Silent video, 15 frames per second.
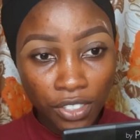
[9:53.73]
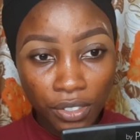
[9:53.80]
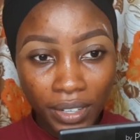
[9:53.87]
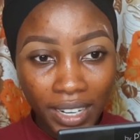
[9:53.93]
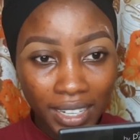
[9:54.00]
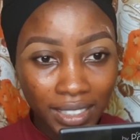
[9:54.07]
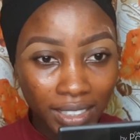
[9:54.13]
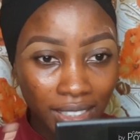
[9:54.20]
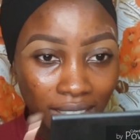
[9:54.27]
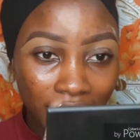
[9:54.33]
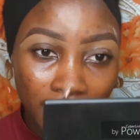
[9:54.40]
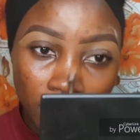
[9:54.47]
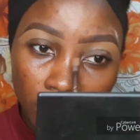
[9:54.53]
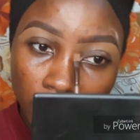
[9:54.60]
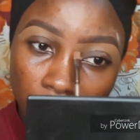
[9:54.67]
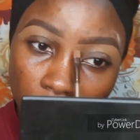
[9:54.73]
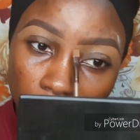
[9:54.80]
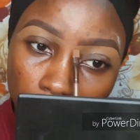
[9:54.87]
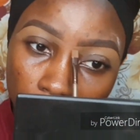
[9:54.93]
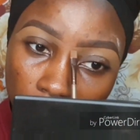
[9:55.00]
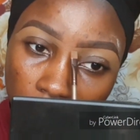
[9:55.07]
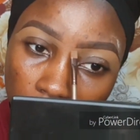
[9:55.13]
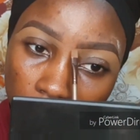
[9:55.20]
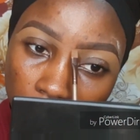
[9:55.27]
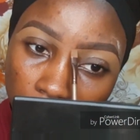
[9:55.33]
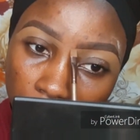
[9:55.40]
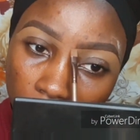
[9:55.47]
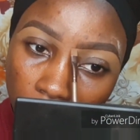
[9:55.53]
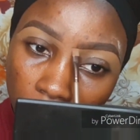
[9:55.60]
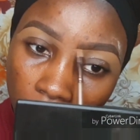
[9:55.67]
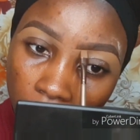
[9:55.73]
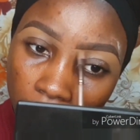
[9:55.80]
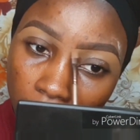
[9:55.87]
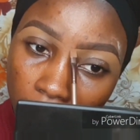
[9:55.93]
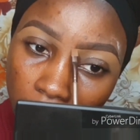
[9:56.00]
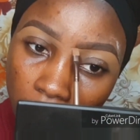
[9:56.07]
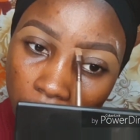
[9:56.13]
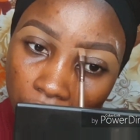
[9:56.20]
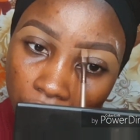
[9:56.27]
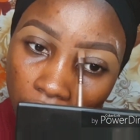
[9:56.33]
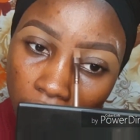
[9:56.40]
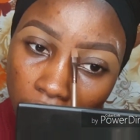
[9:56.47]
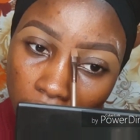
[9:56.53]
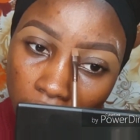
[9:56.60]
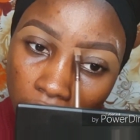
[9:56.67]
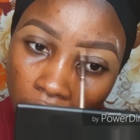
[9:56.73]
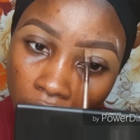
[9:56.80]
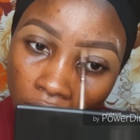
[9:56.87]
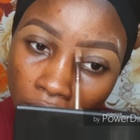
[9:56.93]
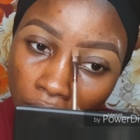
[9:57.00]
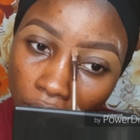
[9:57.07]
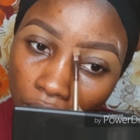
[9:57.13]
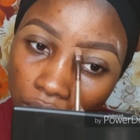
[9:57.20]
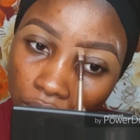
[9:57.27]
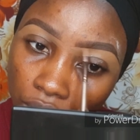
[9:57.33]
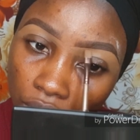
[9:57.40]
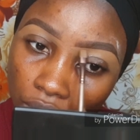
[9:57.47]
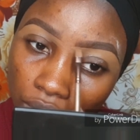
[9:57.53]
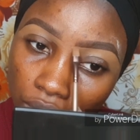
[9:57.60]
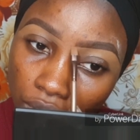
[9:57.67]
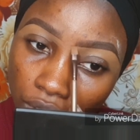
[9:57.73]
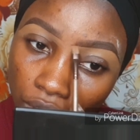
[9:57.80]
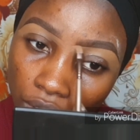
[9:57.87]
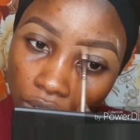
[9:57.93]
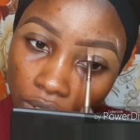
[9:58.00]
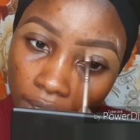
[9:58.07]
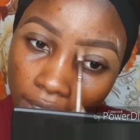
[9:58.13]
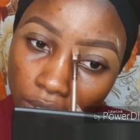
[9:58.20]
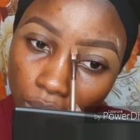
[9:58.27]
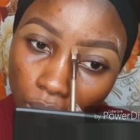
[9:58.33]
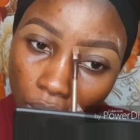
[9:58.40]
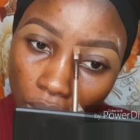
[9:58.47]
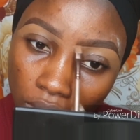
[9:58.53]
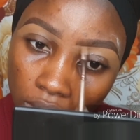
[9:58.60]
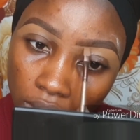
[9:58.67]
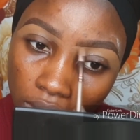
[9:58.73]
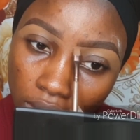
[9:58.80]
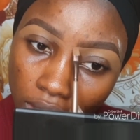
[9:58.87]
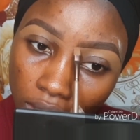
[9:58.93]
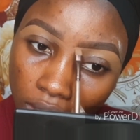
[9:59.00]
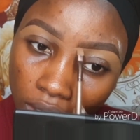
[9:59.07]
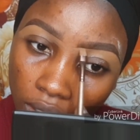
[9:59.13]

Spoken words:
you can see there's not so much difference, and if there's difference, what you just do, just try to cut it.